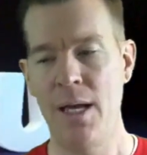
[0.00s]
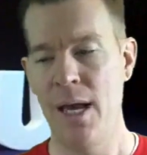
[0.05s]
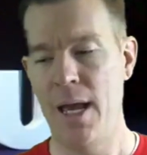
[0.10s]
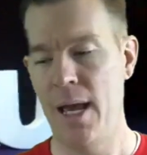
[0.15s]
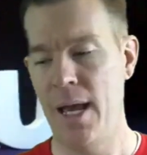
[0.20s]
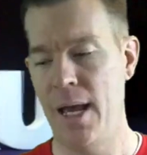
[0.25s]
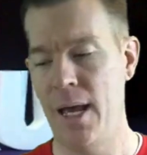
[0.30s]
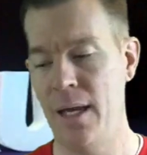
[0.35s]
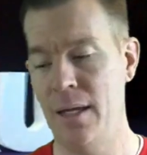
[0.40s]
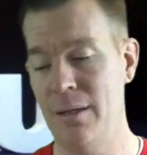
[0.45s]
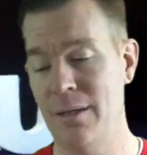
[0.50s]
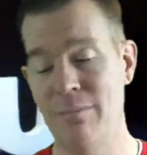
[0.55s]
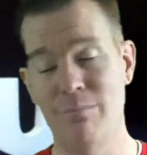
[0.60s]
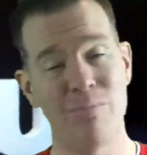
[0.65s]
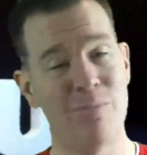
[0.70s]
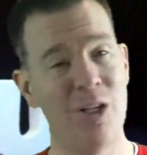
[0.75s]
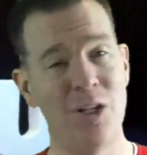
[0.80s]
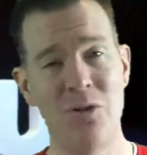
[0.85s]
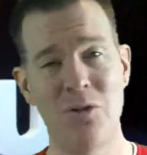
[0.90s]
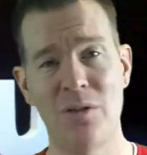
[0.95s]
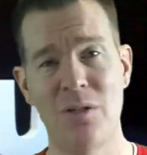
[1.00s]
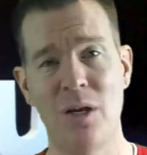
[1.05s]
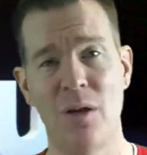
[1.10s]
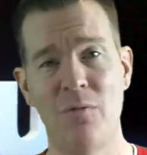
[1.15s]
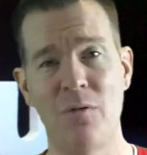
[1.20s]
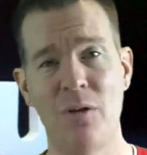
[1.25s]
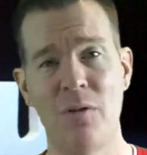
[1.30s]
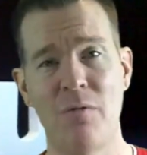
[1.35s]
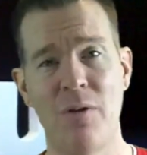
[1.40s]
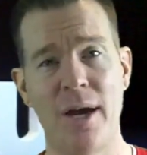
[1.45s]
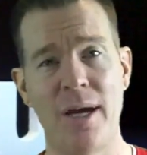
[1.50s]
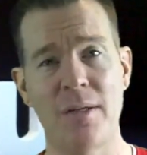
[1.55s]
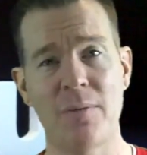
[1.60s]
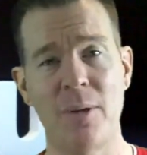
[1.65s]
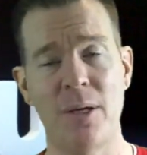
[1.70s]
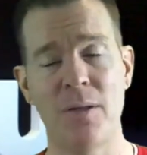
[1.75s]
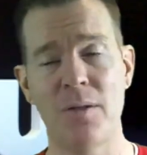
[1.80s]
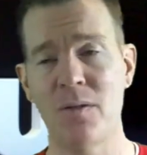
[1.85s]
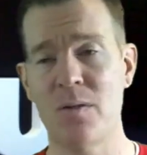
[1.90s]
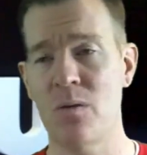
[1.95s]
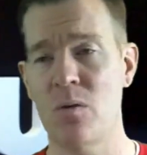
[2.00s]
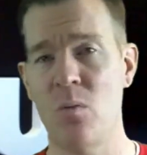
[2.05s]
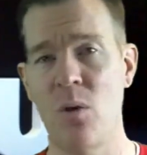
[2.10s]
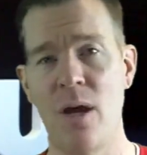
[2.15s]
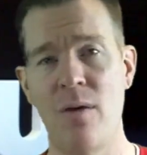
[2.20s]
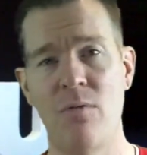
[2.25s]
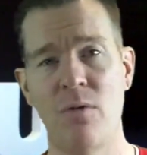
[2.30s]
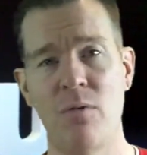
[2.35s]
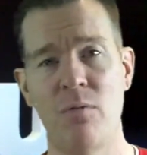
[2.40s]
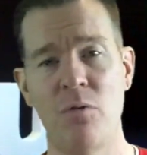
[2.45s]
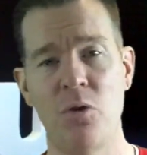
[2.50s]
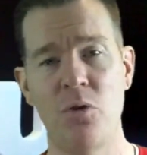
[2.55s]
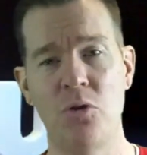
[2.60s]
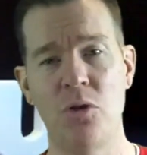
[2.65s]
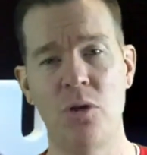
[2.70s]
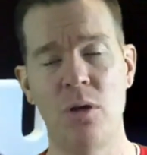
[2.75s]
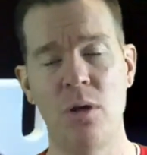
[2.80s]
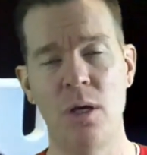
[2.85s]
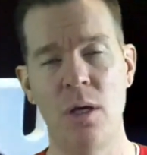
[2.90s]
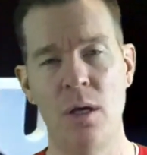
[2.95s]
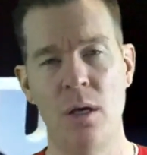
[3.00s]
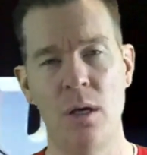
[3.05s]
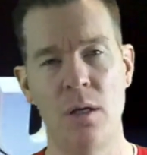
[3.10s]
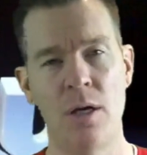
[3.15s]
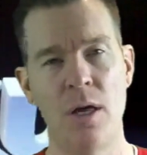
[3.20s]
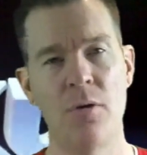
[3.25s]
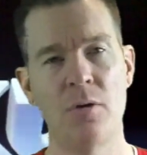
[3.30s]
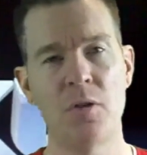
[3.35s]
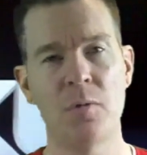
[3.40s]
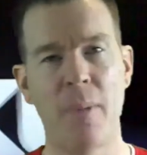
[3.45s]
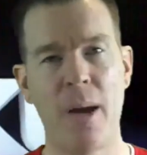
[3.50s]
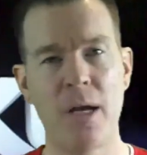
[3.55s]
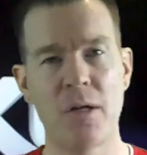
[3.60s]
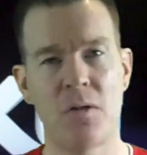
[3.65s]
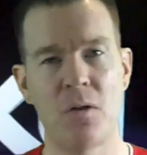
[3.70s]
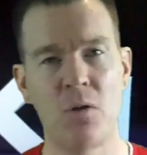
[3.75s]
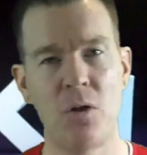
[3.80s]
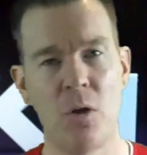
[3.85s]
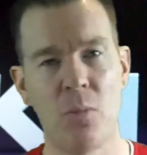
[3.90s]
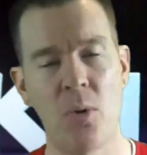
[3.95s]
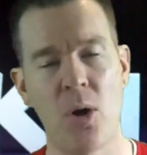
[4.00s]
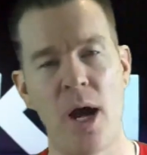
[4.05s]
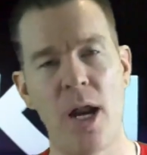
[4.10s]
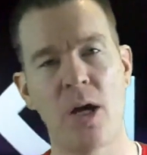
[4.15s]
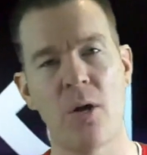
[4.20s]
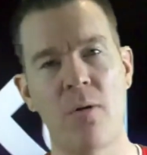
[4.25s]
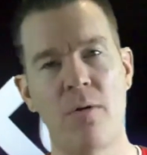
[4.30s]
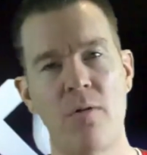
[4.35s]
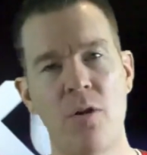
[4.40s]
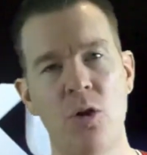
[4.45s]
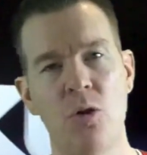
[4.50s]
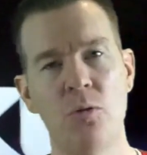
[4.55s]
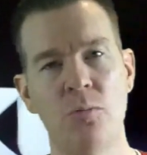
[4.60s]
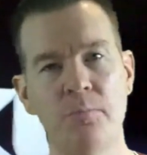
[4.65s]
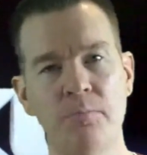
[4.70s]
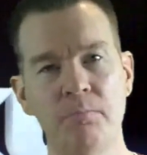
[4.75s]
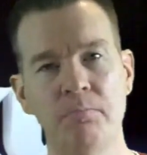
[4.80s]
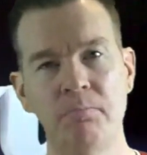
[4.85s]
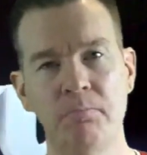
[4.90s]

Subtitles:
And get yourself a device, man. This is the wave of the future. Another Spike Studio product review.